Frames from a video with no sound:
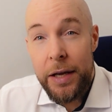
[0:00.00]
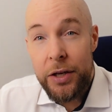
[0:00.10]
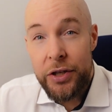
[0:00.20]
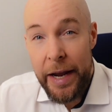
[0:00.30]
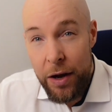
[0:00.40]

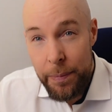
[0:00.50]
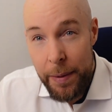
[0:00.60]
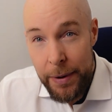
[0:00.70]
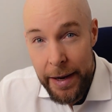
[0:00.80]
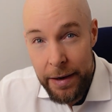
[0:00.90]
Check out my
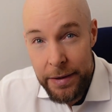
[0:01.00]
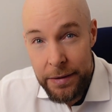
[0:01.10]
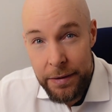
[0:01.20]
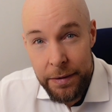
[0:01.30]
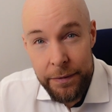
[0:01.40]

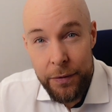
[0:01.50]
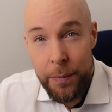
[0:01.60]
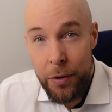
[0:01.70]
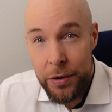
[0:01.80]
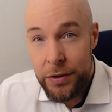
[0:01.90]
playlist for
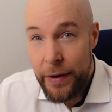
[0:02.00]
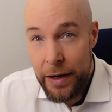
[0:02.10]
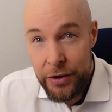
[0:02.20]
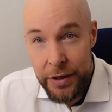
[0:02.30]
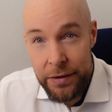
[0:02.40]
more
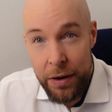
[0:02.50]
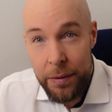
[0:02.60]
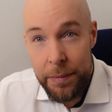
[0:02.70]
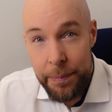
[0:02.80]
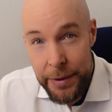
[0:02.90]
strategies
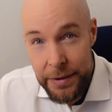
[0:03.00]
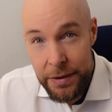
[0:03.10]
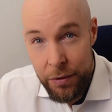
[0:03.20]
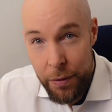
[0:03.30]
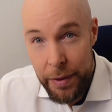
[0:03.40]
on
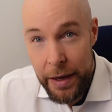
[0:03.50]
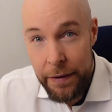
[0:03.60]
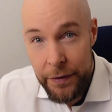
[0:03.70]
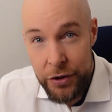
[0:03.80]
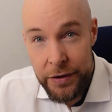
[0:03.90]
business growth and
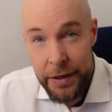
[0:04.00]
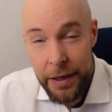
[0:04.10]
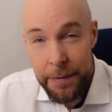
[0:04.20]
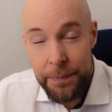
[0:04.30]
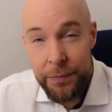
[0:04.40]

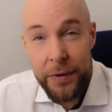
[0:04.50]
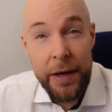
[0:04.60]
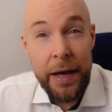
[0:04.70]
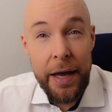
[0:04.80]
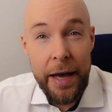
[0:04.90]
efficiency.
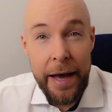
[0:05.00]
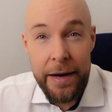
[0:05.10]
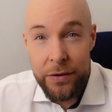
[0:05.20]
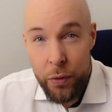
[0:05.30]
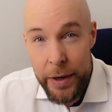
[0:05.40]
And
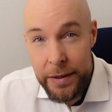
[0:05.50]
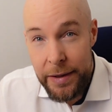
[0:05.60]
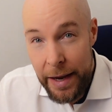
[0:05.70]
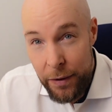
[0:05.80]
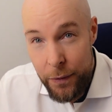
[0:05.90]
as always,
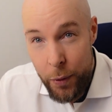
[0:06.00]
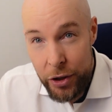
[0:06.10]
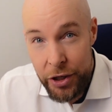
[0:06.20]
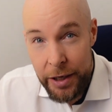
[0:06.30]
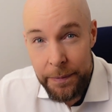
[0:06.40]
thank you for
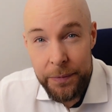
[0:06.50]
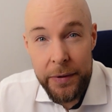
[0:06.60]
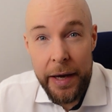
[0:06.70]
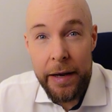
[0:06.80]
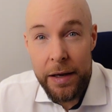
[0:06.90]
watching,
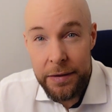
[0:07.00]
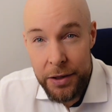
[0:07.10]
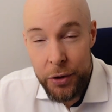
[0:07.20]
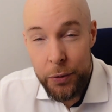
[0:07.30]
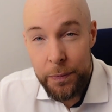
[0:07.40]
and I'll see
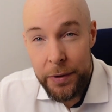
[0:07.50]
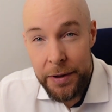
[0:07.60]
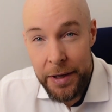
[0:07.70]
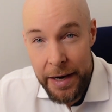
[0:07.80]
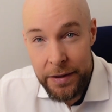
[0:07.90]
you
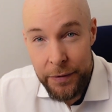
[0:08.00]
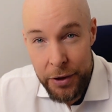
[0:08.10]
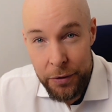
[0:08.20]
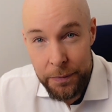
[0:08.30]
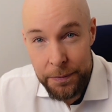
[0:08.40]
in the next
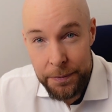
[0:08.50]
video.